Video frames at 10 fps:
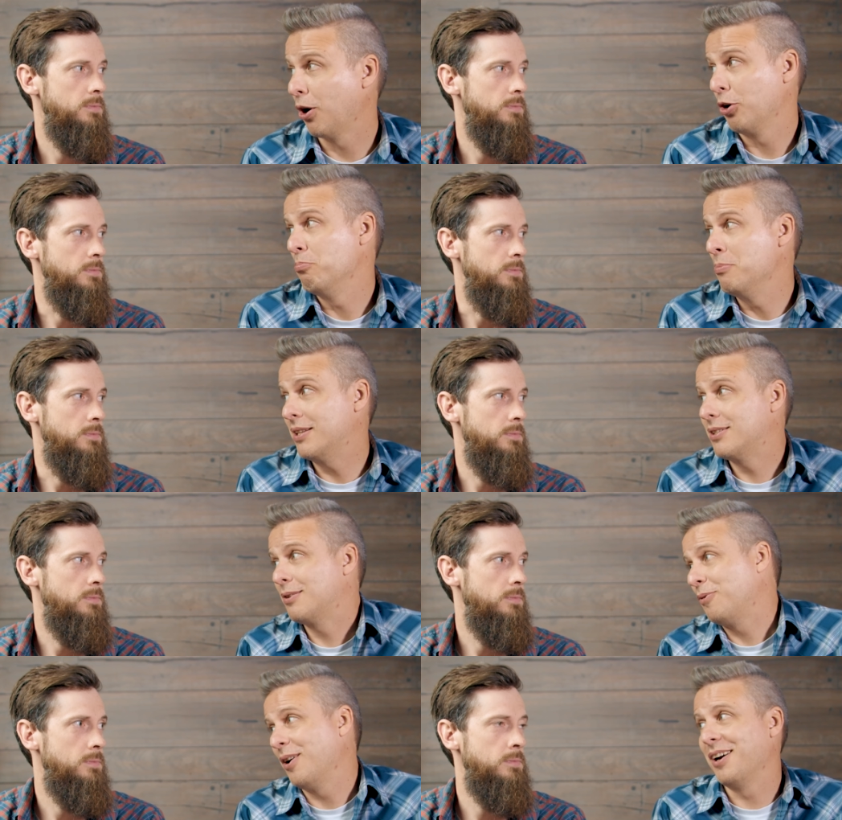Speaker 1: bar
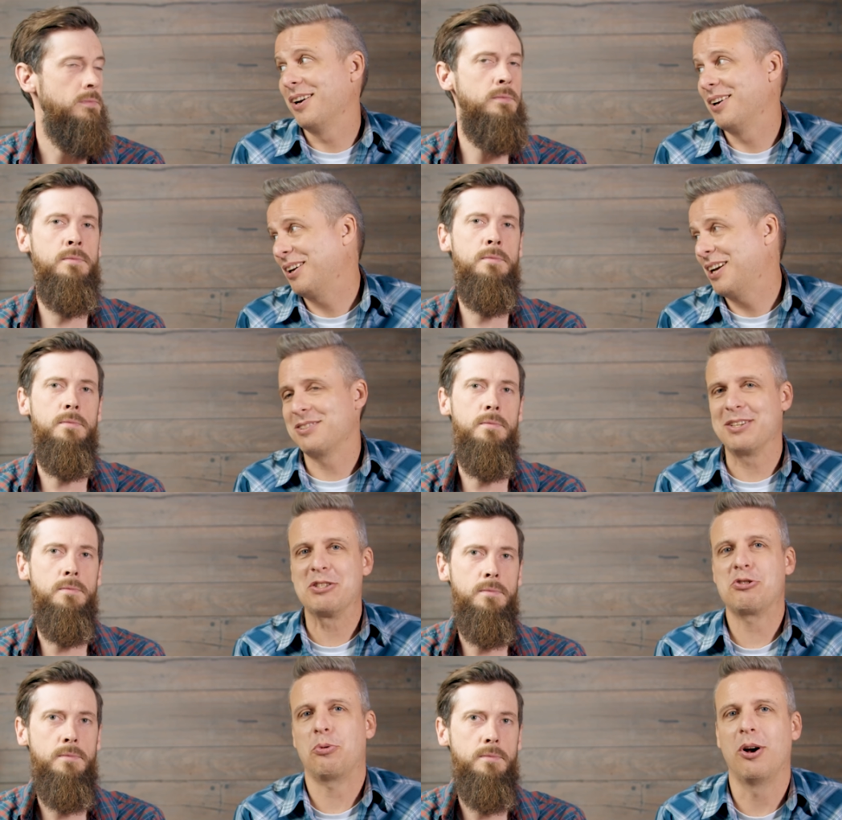mitzvah because hmm. mm.
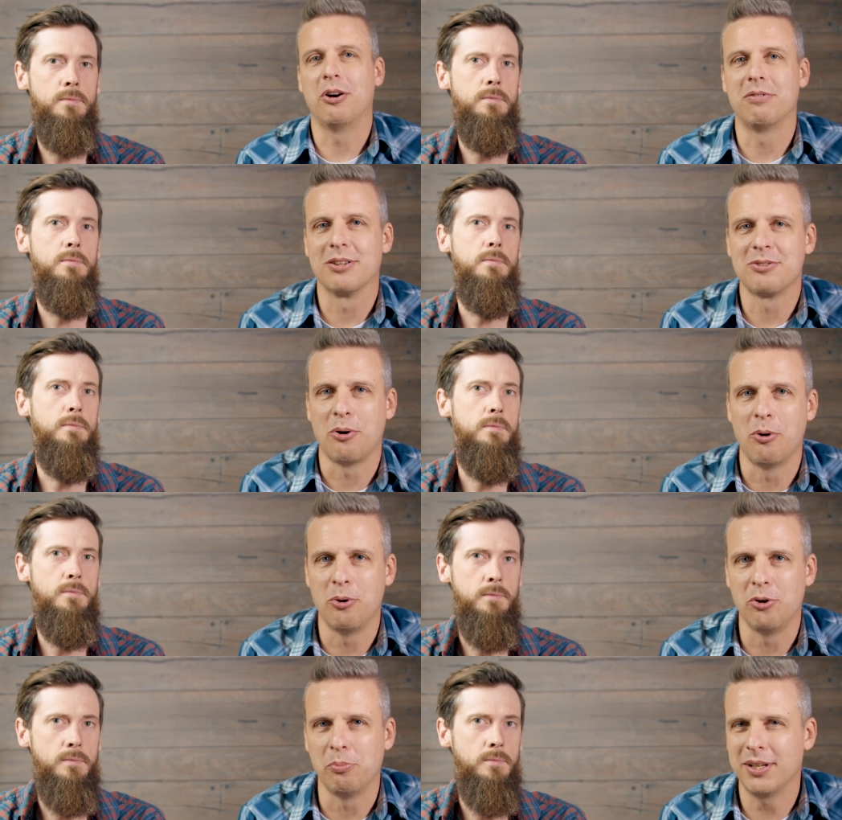he's 12 years
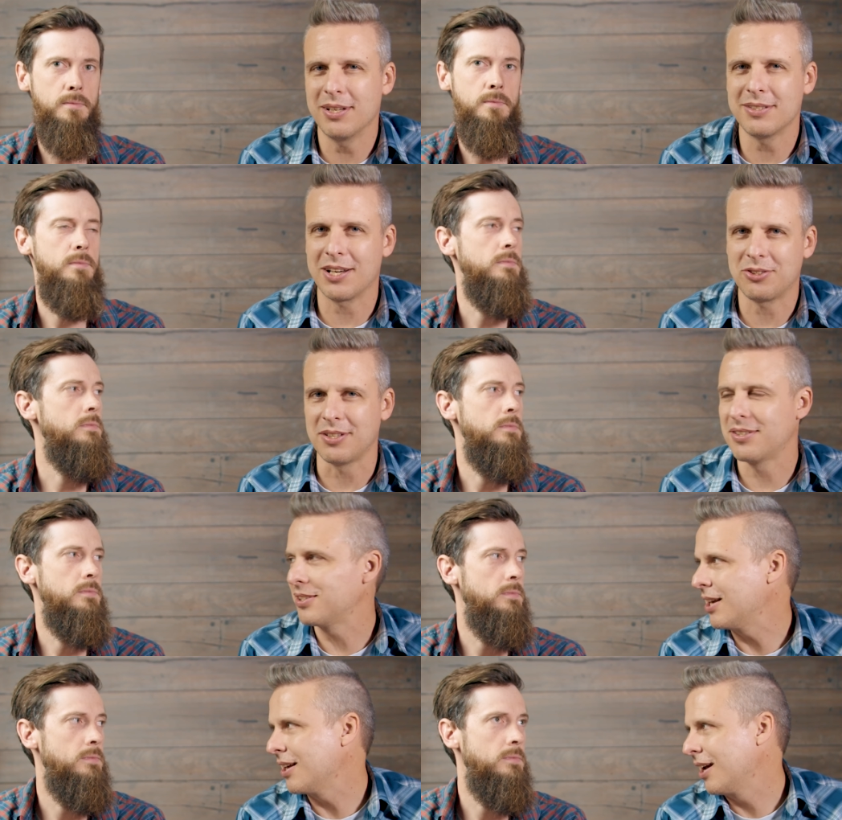old, but it doesn't actually
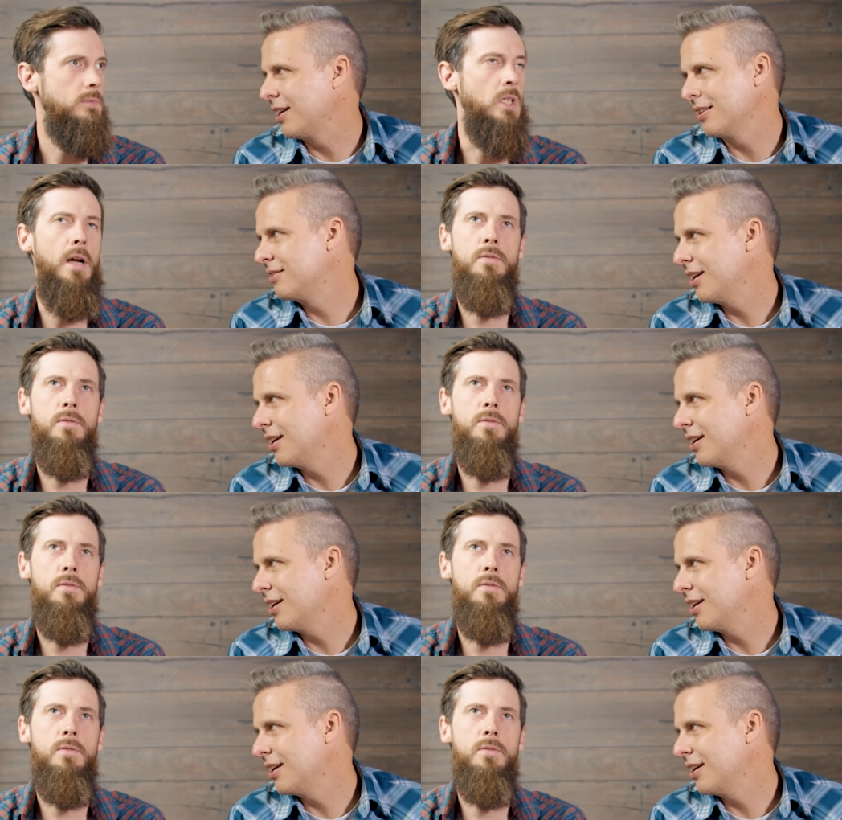say that in the I've